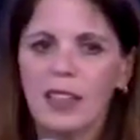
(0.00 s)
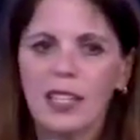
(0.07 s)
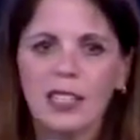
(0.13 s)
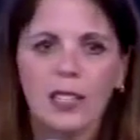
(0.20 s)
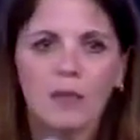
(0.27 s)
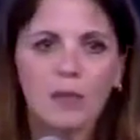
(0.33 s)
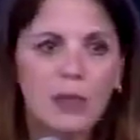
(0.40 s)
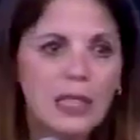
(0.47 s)

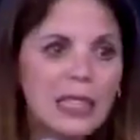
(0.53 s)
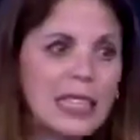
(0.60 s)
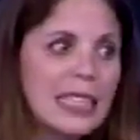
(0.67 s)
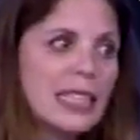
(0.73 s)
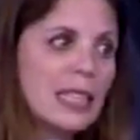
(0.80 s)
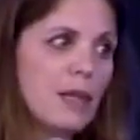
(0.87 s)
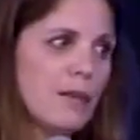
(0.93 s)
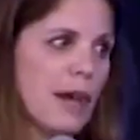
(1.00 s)
This
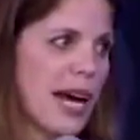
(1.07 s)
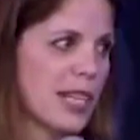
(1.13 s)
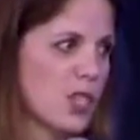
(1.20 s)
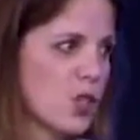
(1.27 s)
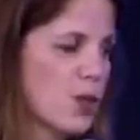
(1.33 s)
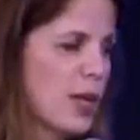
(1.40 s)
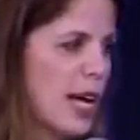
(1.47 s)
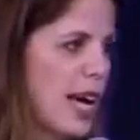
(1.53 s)
completely
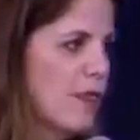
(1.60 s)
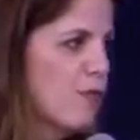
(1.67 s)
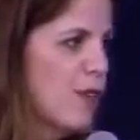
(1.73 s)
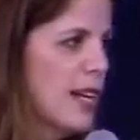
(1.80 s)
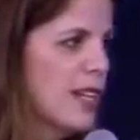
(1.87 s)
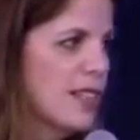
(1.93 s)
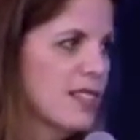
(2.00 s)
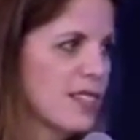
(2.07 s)
matched what I had
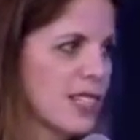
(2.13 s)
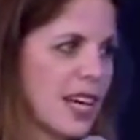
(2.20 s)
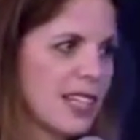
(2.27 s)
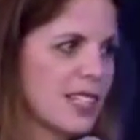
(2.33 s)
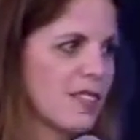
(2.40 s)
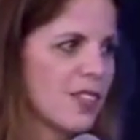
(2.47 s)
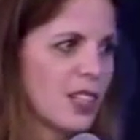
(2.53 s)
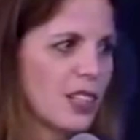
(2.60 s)
read in the
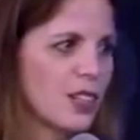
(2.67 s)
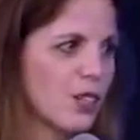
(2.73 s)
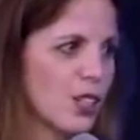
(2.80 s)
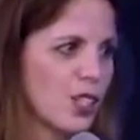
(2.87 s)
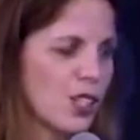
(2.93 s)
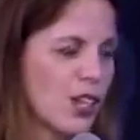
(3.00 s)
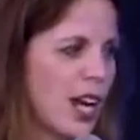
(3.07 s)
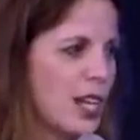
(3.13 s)
scientific literature.